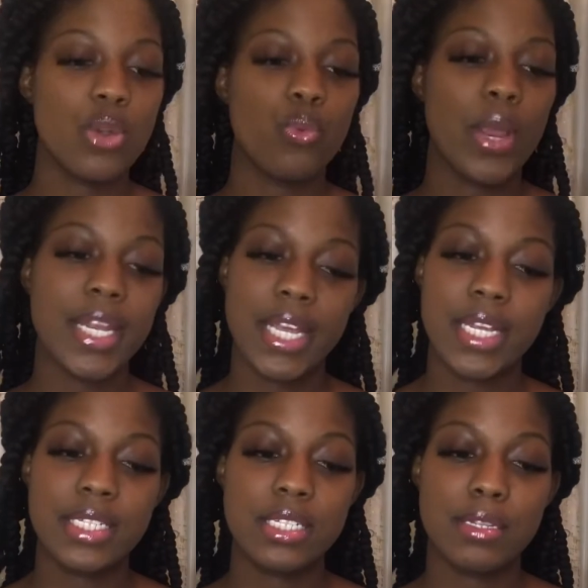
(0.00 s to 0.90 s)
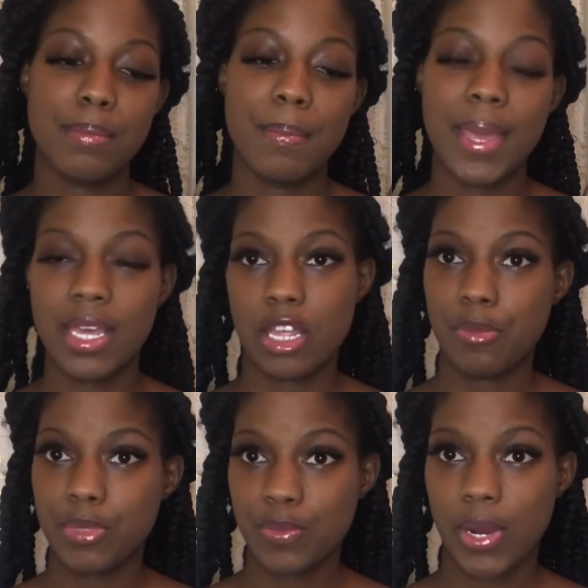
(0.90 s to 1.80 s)
radiance makeup
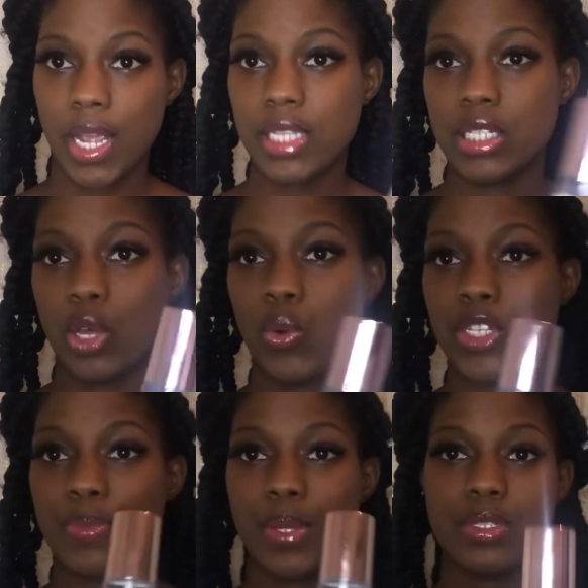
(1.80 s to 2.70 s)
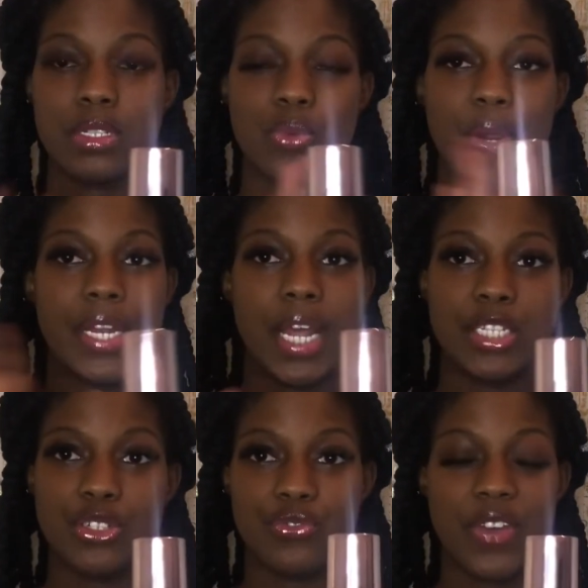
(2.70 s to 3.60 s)
spray, so it's supposed to
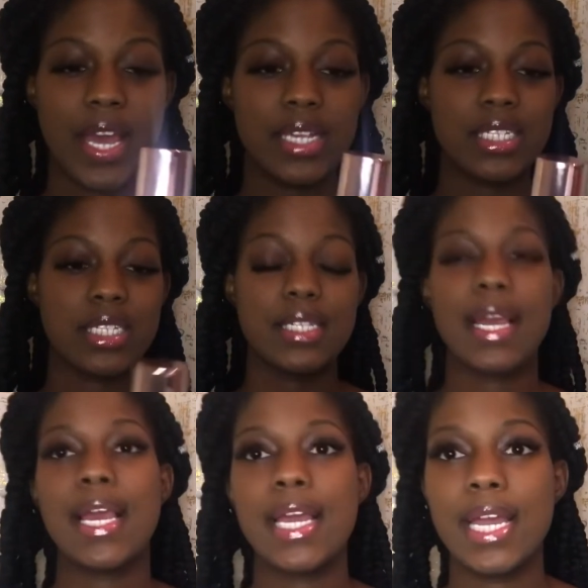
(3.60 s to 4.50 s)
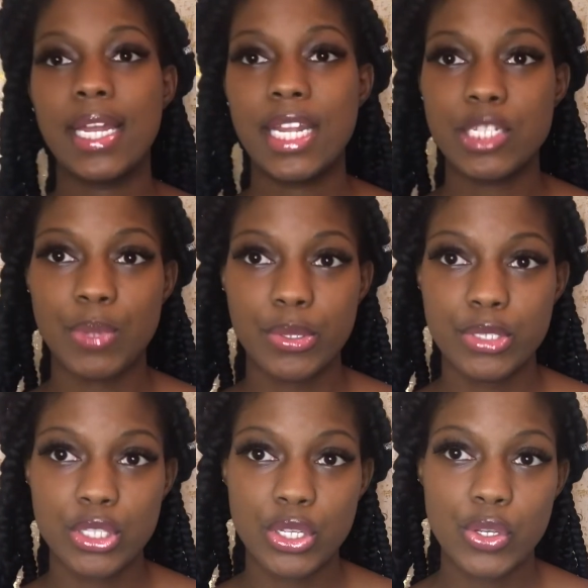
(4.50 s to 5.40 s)
radiate your face, and it's
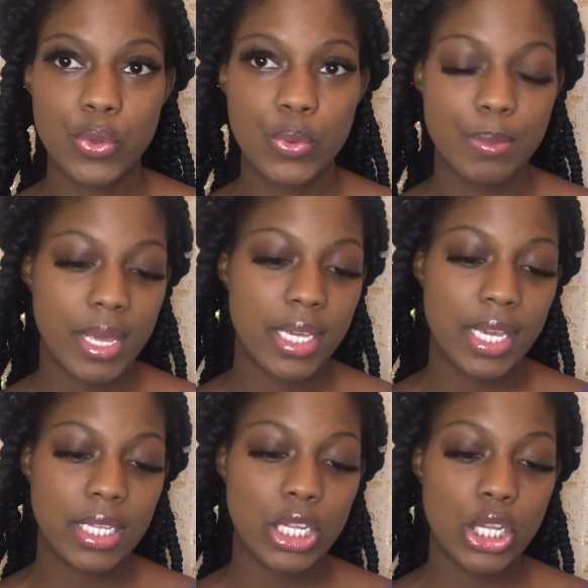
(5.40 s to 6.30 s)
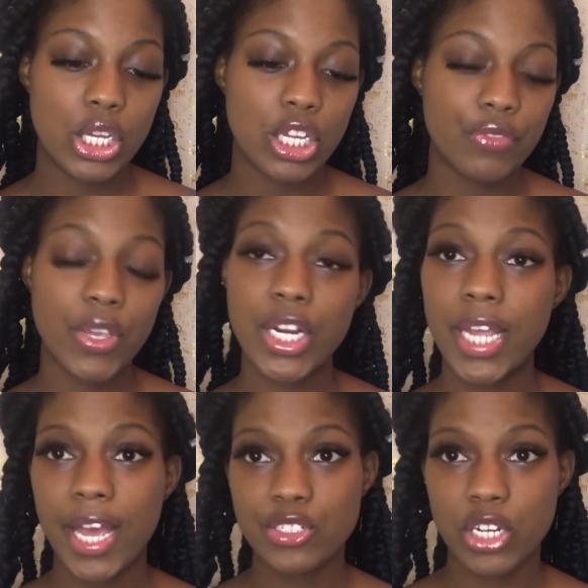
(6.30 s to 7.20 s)
supposed to make it look very
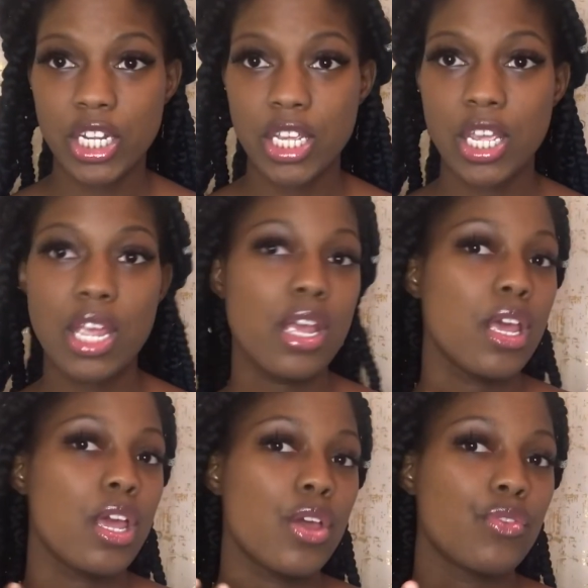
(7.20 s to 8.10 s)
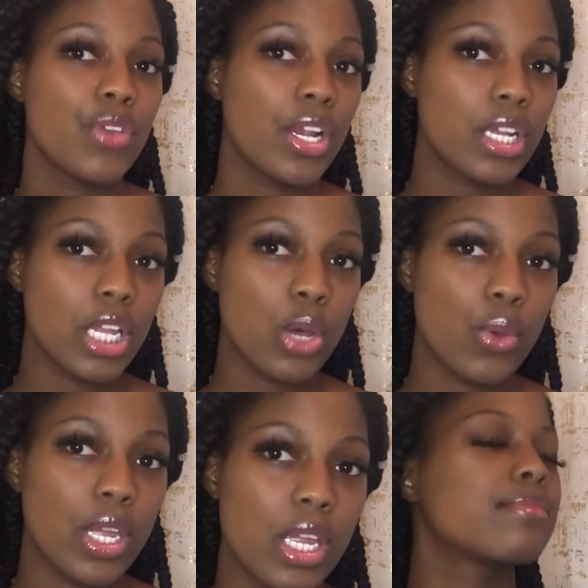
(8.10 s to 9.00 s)
hydrating, very
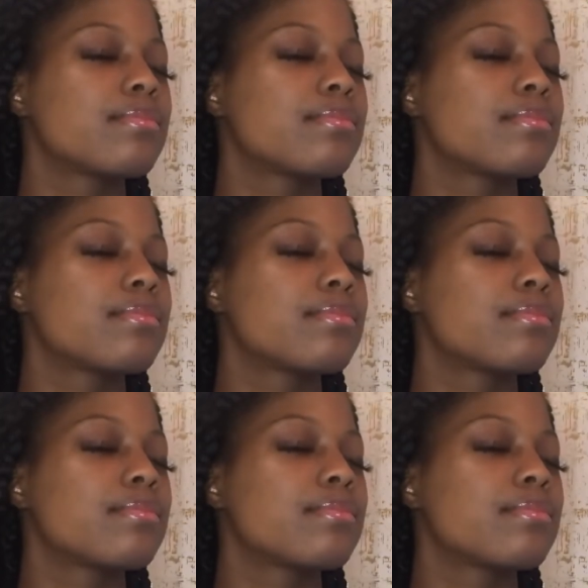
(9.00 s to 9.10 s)
glowy.